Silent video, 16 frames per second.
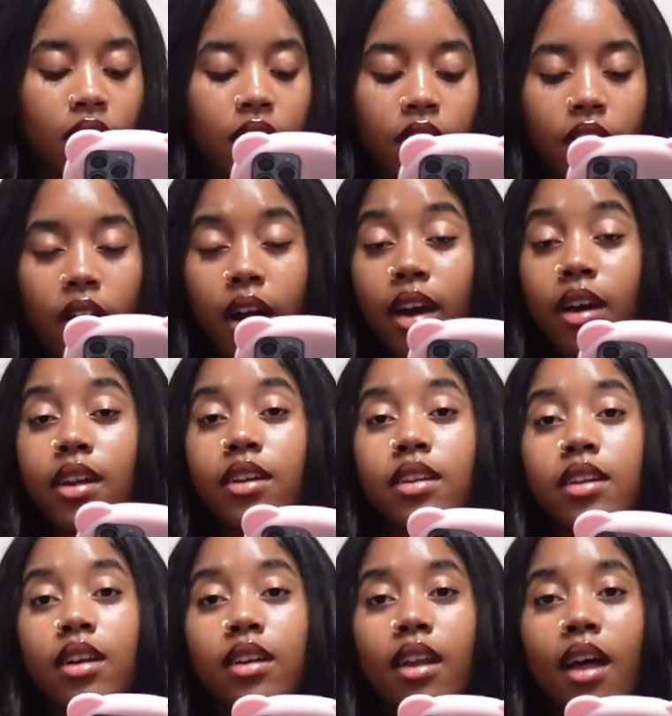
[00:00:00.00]
Yo, I could have did
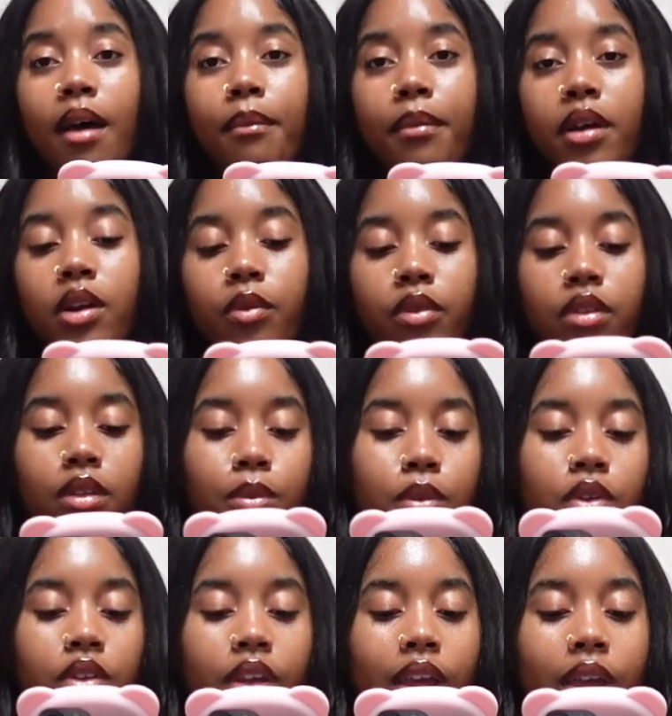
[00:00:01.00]
a lot better with
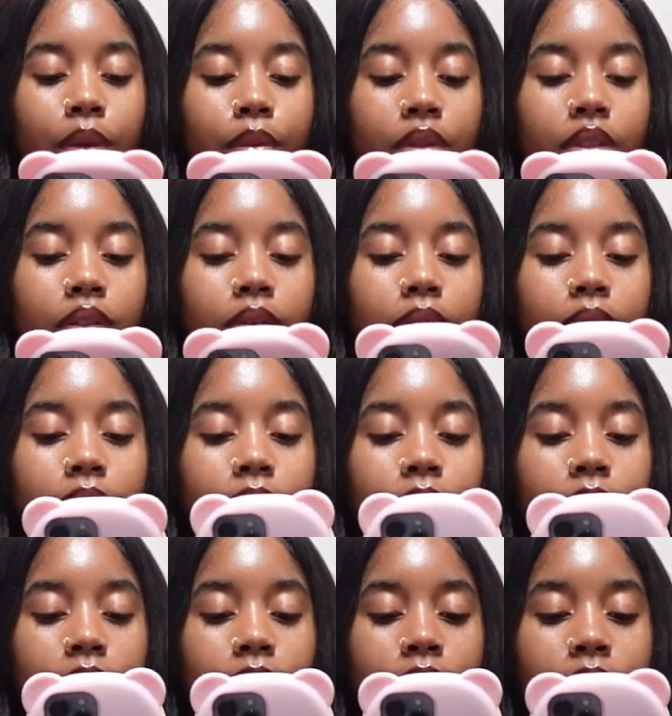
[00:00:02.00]
communicating with him,
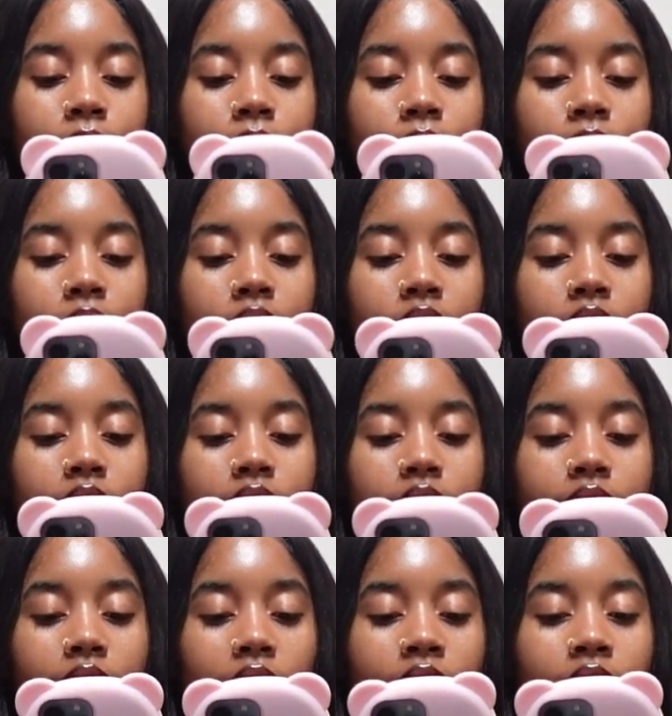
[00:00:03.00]

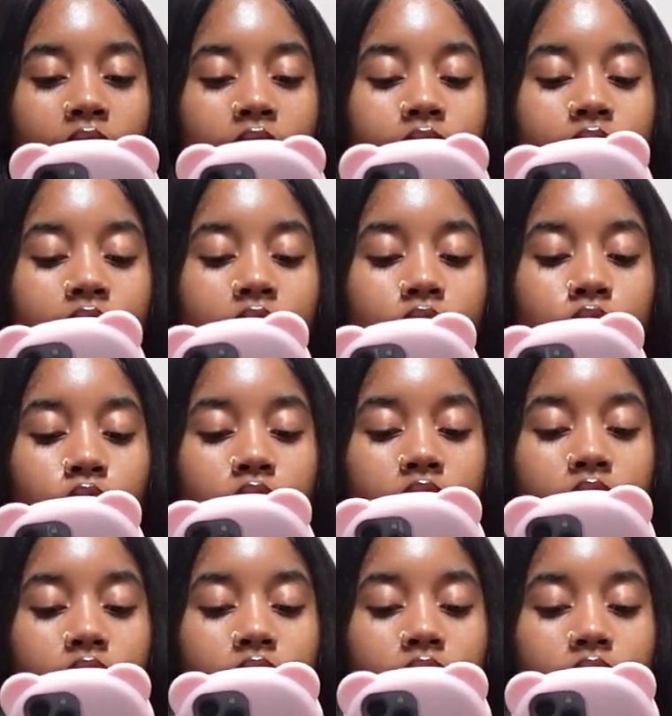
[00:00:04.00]
because I did ignore
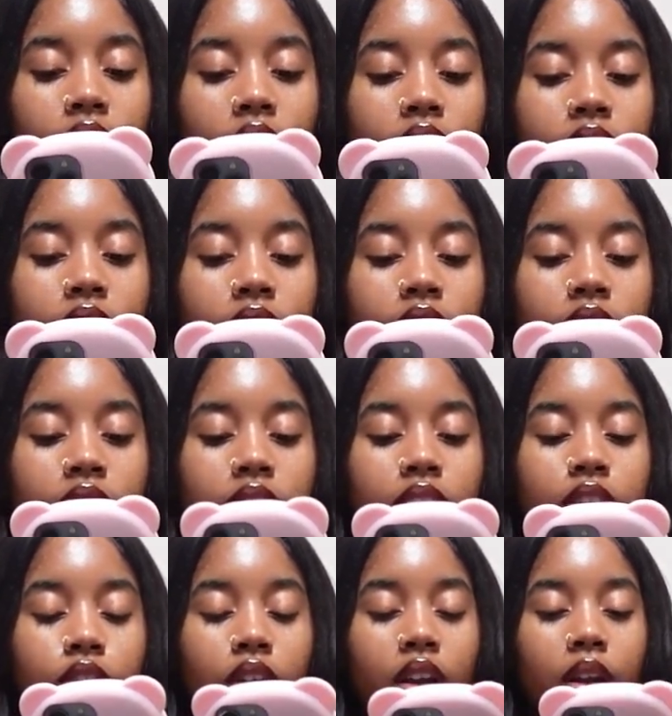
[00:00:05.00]
the other text he
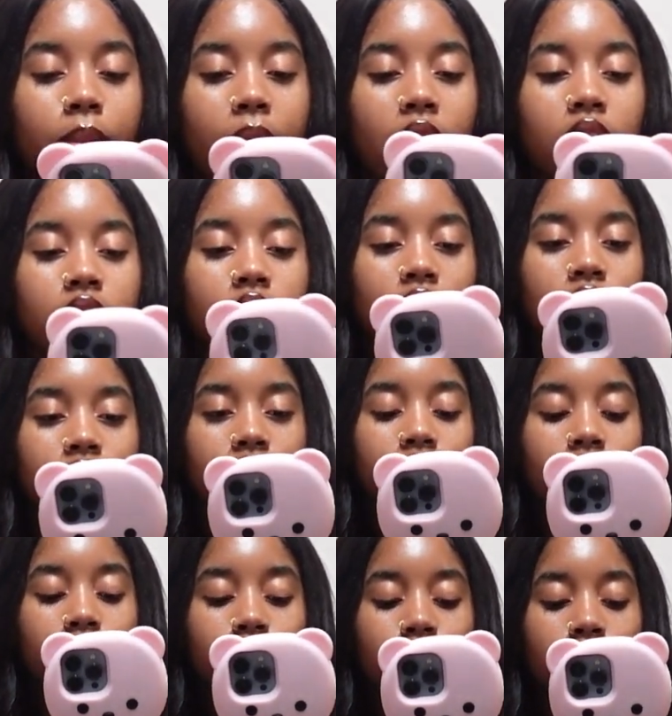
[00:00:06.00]
sent trying to apologize and
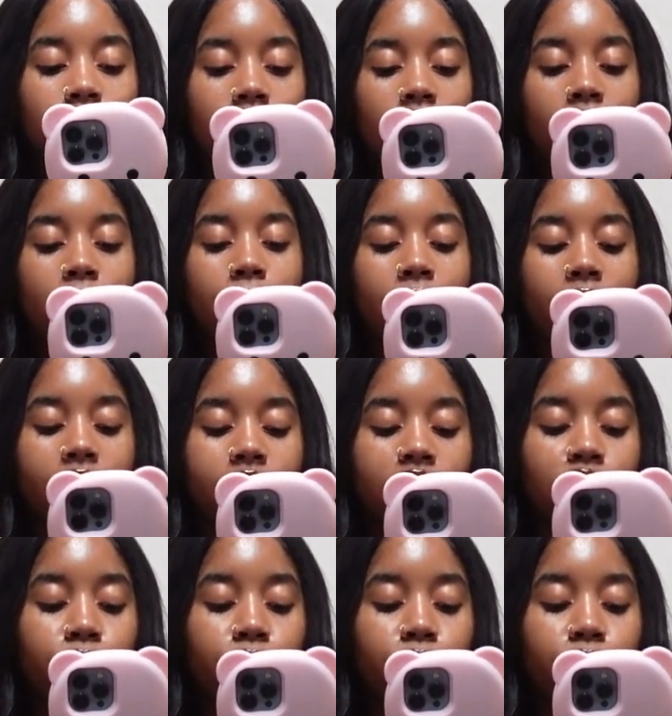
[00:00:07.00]
stuff. But at this